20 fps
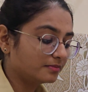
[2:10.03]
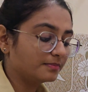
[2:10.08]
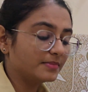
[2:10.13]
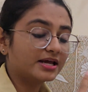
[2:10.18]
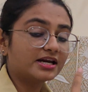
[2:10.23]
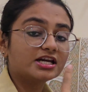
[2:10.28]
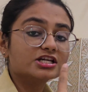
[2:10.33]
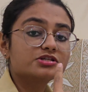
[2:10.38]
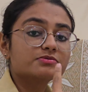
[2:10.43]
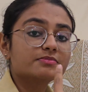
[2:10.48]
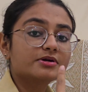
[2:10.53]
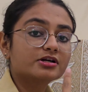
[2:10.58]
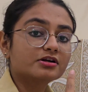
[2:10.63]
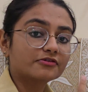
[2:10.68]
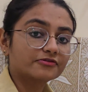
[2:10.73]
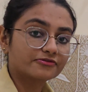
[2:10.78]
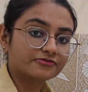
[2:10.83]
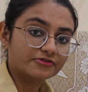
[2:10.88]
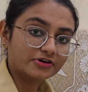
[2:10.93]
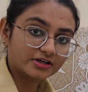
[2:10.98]
management
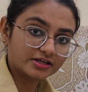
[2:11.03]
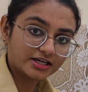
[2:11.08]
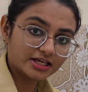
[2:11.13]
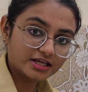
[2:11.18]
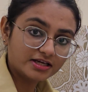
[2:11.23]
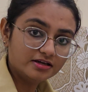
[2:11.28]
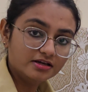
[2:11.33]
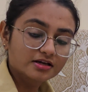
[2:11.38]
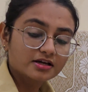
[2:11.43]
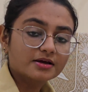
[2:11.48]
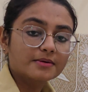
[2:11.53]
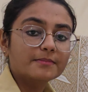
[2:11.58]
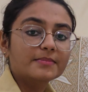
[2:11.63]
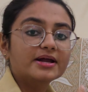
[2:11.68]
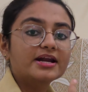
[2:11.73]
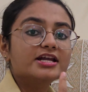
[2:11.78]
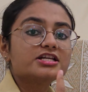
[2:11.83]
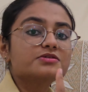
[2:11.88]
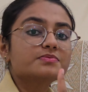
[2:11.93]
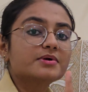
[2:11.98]
of fatigue,
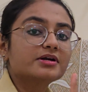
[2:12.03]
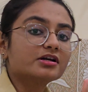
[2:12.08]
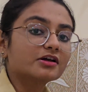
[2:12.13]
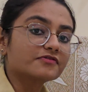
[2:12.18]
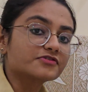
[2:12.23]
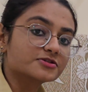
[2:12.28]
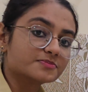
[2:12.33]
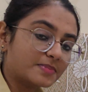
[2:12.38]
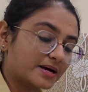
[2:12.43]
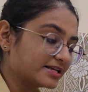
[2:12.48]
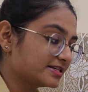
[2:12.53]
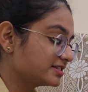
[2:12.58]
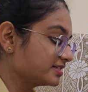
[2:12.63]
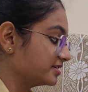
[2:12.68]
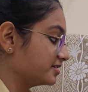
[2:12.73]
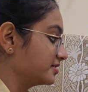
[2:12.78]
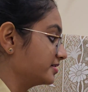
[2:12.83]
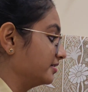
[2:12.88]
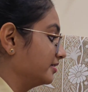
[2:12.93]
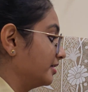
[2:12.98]
management of
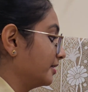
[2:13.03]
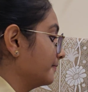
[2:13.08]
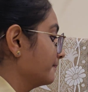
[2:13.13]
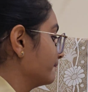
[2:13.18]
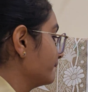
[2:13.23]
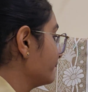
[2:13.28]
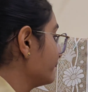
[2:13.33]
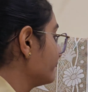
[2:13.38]
spasticity,